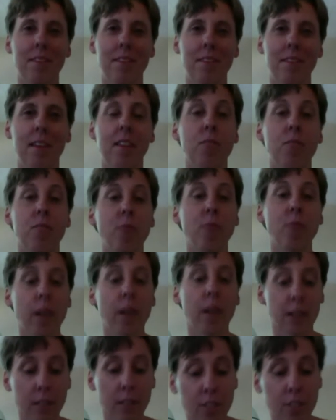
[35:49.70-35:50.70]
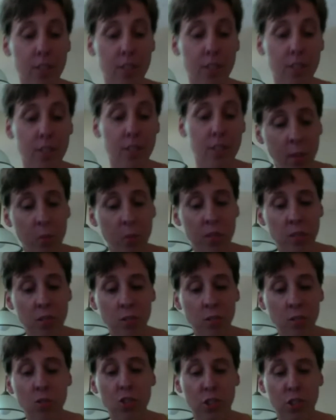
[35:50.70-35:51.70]
and the recognition that we do
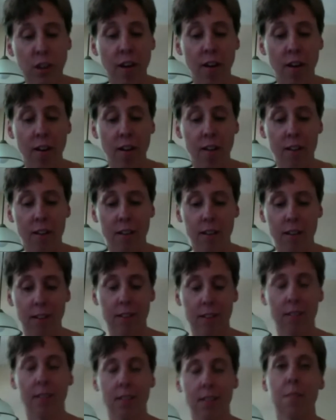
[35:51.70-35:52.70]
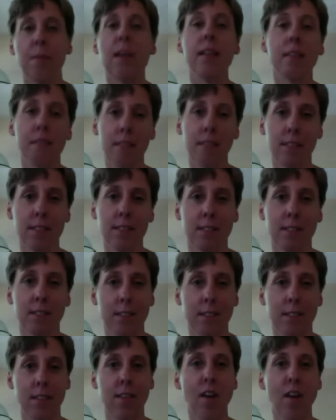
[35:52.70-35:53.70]
share many
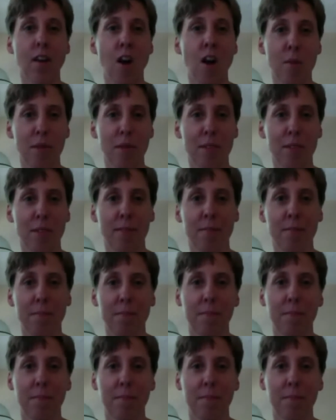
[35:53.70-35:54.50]
things in common,